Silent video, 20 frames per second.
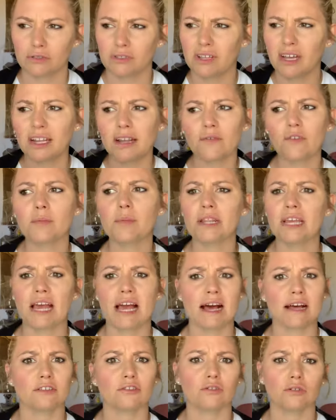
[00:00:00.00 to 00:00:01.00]
Not everybody
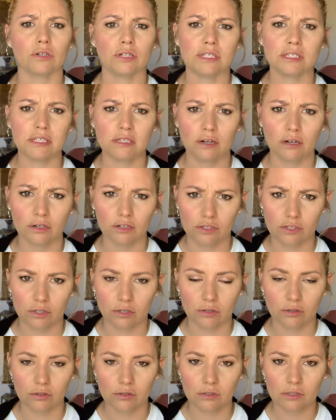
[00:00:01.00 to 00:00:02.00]
has crazy dark
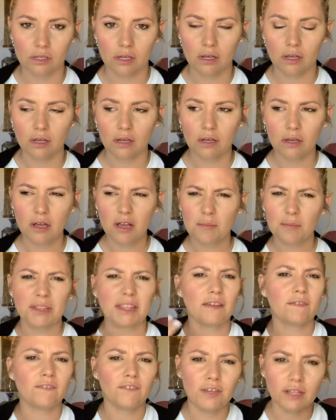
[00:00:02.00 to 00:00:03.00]
circles, but they
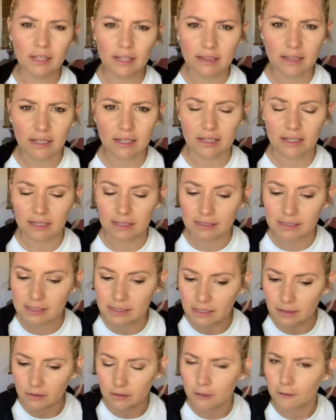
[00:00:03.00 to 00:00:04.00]
feel like they need
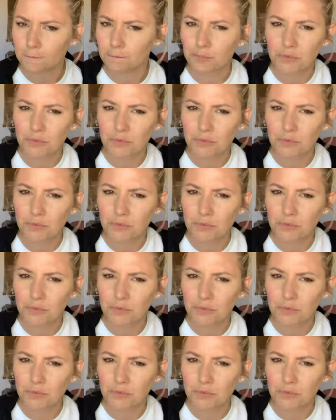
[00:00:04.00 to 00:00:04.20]
concealer.